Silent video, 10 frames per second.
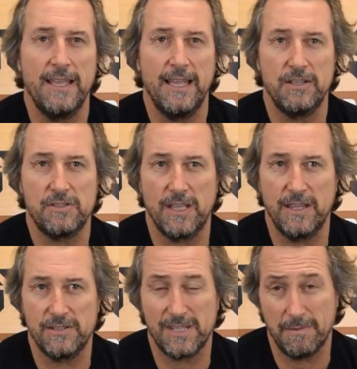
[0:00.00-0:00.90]
And so
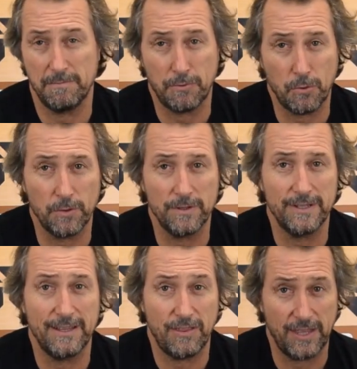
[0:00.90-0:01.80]
there's some
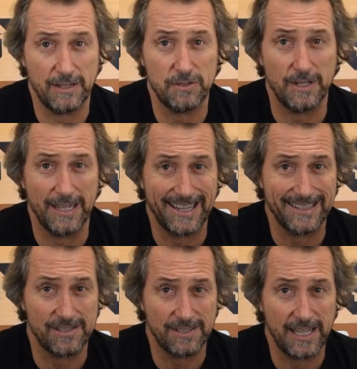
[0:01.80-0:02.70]
important things to
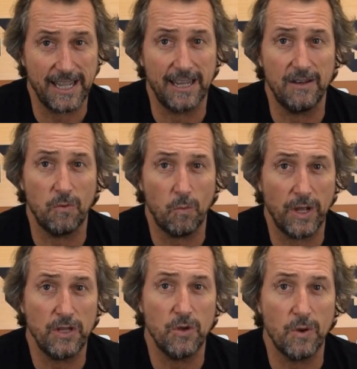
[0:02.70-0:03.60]
understand
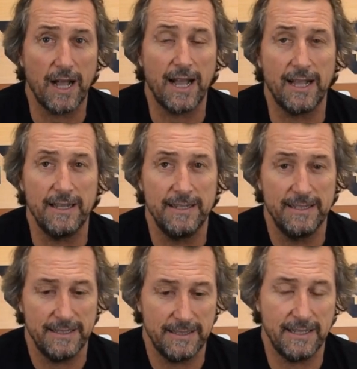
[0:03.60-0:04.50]
when you are
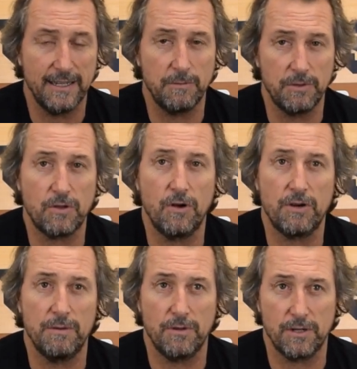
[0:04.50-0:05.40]
dealing with
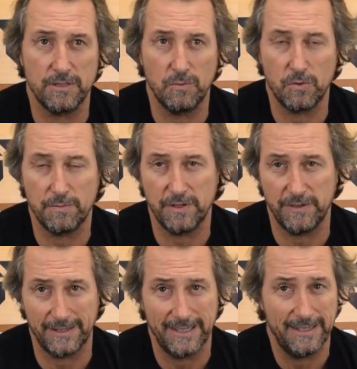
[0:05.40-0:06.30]
concrete blocks and waterproofing.